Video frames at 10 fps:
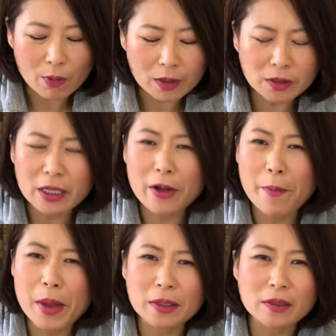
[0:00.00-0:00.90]
It's like a
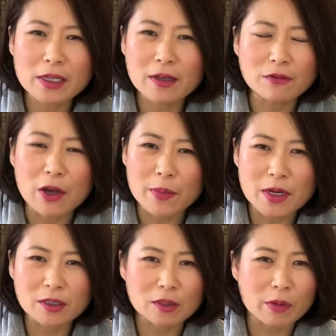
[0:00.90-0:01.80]
medley of
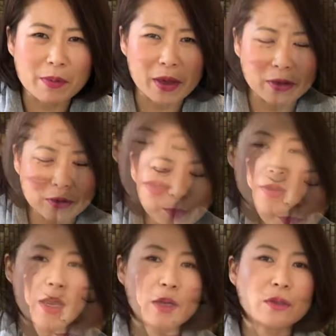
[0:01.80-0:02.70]
yumminess in my mouth.
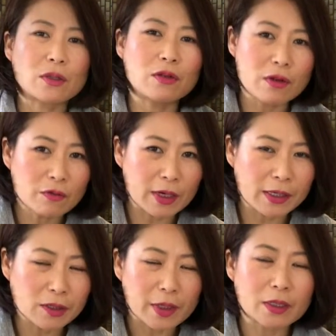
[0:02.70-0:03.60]
Now, Korean
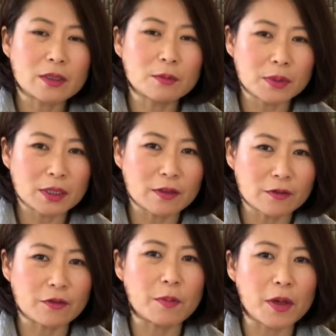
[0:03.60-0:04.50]
rice is completely
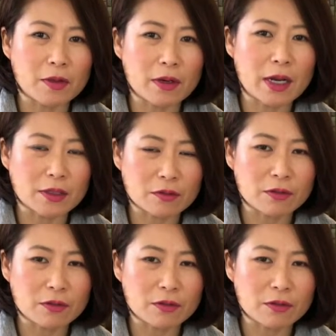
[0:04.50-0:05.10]
different from other Asian